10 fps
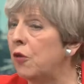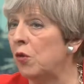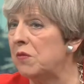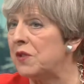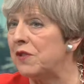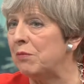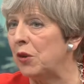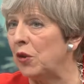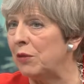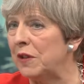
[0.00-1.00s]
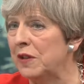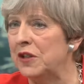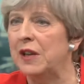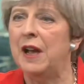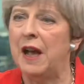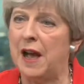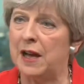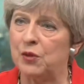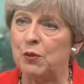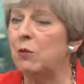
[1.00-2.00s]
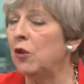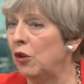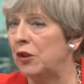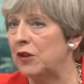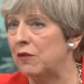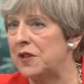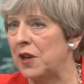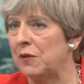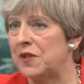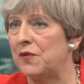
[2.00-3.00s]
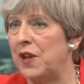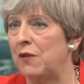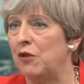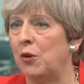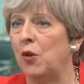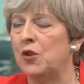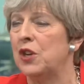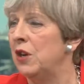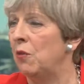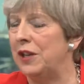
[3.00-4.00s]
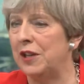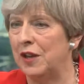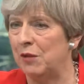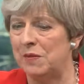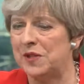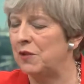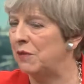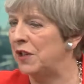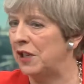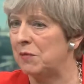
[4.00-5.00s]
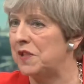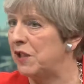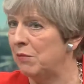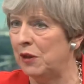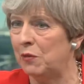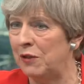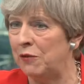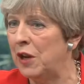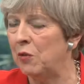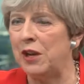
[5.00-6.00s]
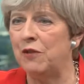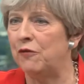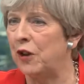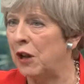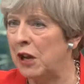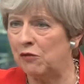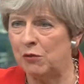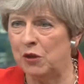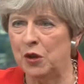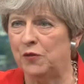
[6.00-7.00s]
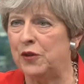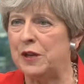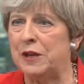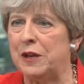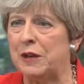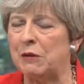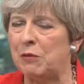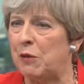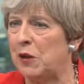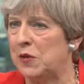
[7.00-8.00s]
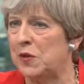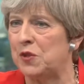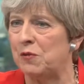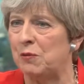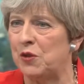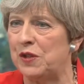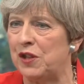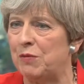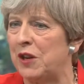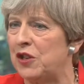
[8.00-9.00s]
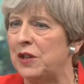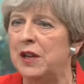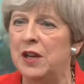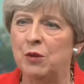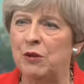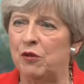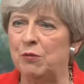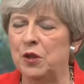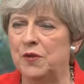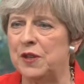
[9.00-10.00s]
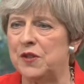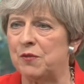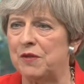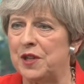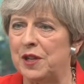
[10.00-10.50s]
forms of employment, and we will look at the results of that report when it comes in. But we've removed the proposals that we put in the budget. We've removed those from the table.